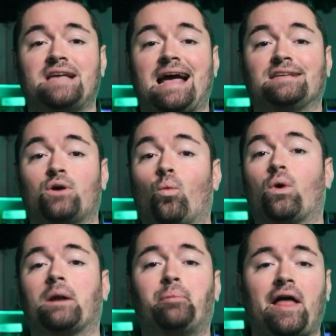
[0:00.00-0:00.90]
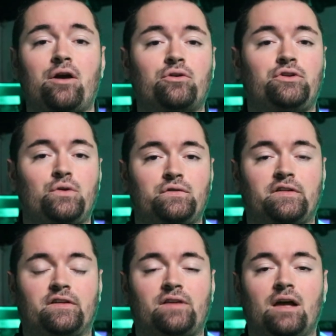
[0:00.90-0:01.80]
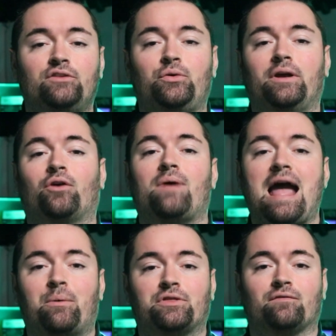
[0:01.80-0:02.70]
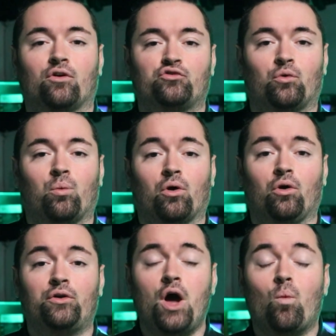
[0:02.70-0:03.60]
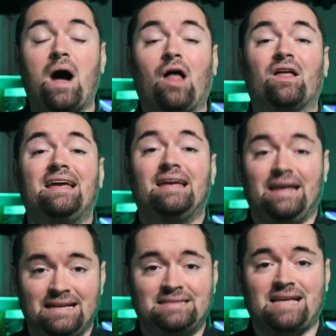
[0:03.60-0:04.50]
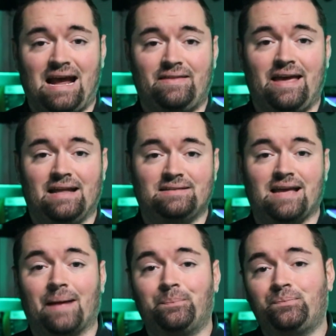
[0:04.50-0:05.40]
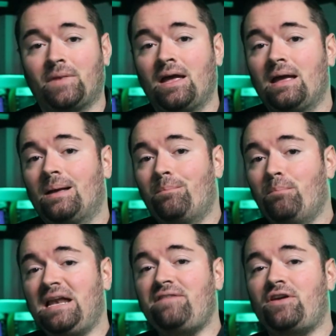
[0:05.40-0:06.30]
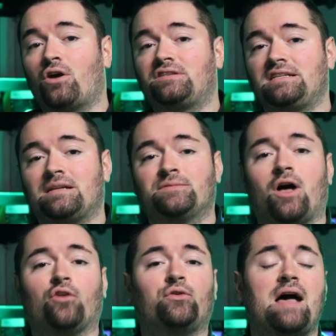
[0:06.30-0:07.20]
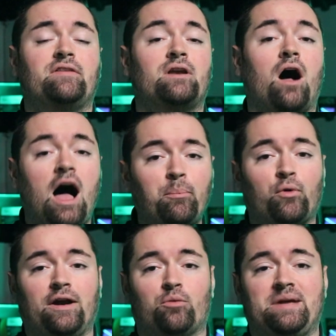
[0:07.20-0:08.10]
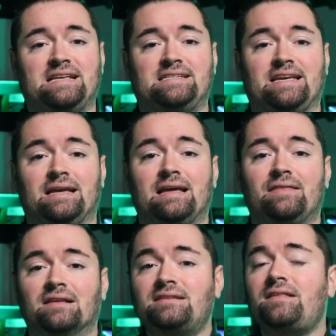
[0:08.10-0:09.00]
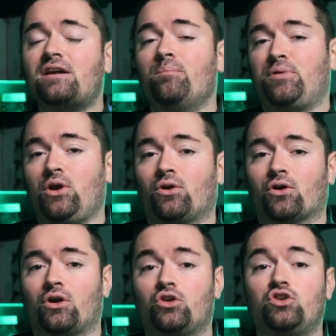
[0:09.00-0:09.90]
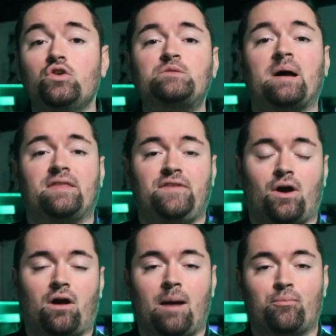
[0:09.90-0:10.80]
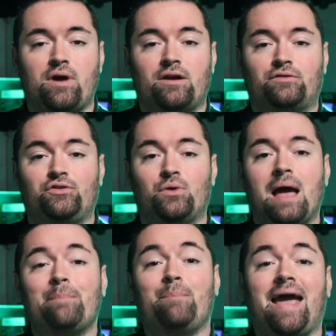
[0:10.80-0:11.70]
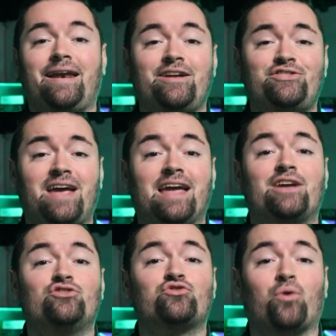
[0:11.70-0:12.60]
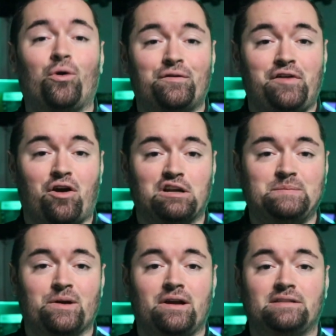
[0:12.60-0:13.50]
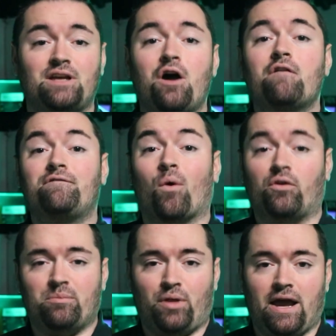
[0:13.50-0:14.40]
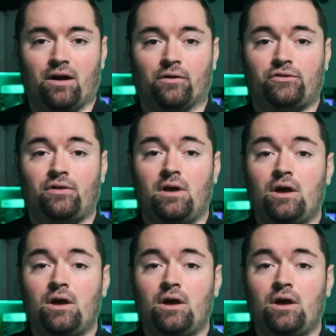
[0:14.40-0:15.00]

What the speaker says: as what a player uses to interact with the virtual world while inside the headset. Many VR systems also have an operator PC. This is the computer used by the VR operator to manage and control the VR experience for the players.